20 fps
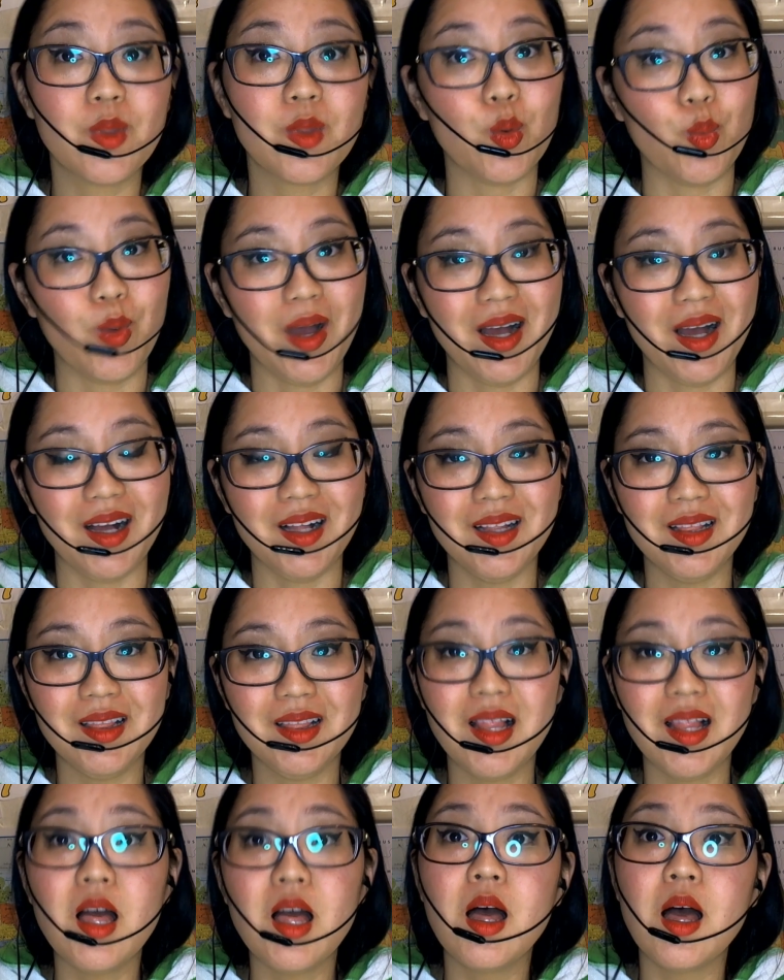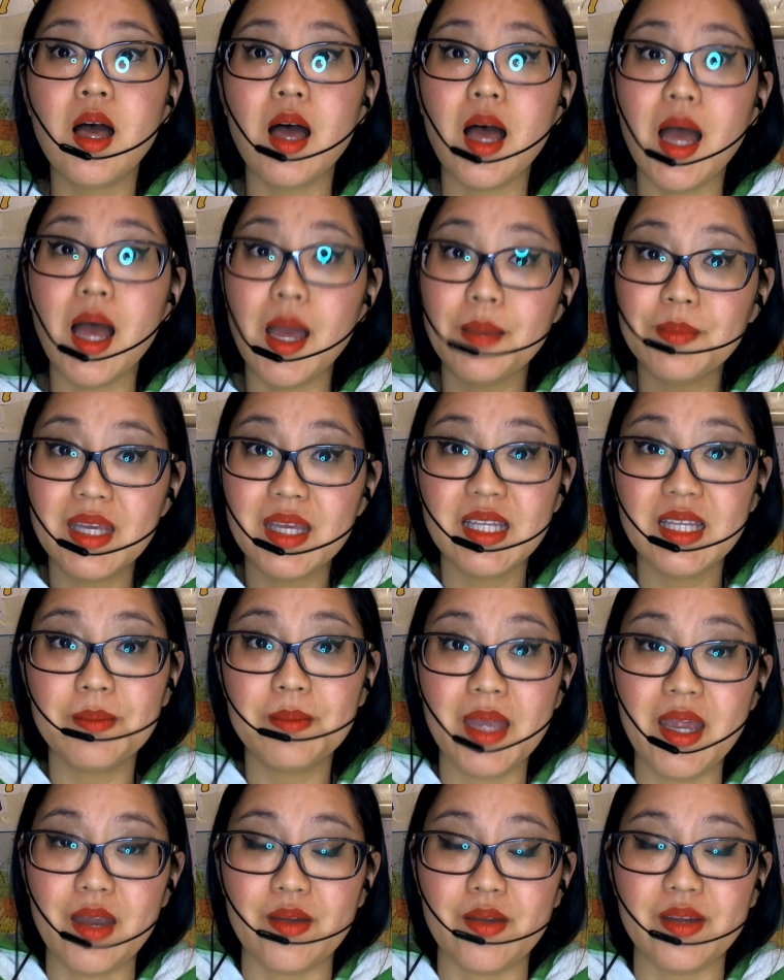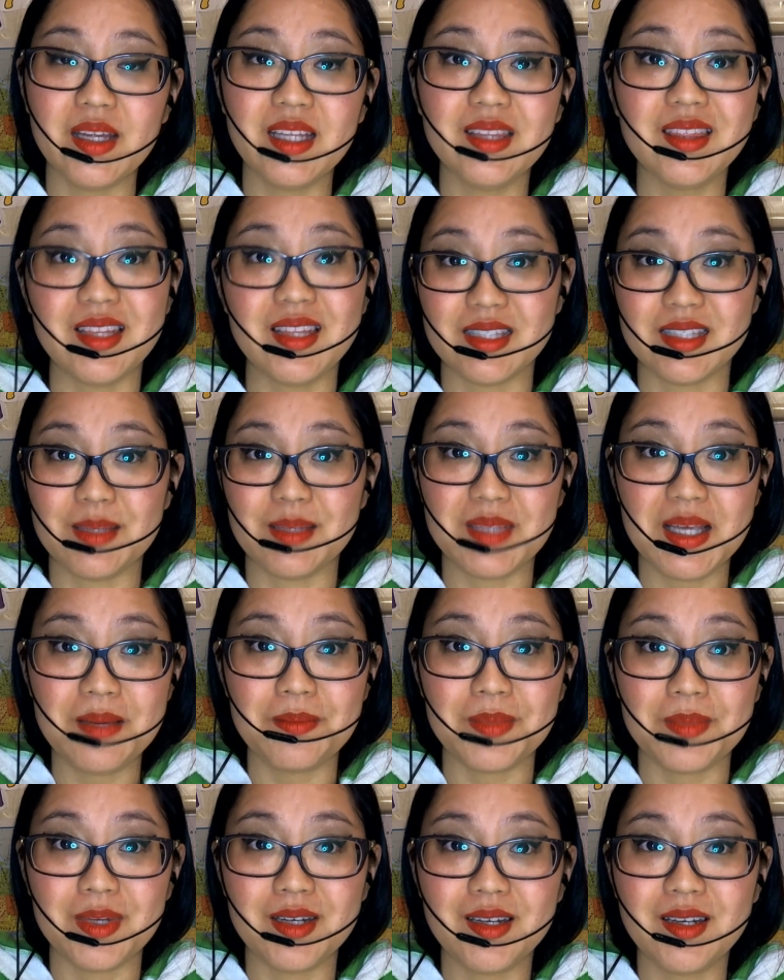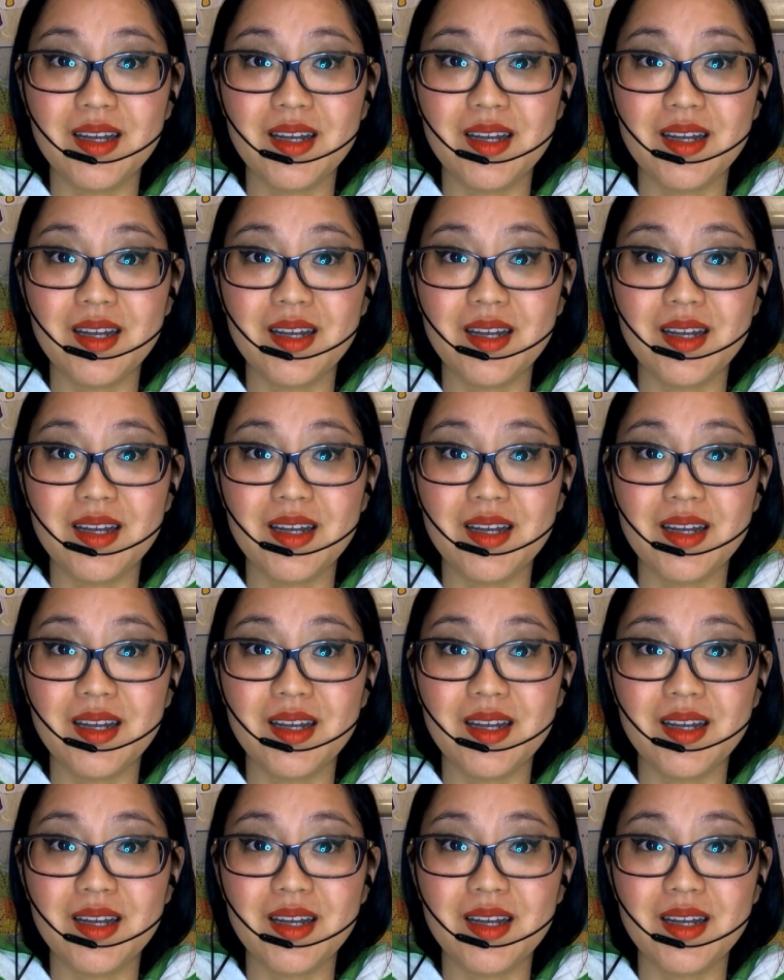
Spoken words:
Well, I'm getting married this September,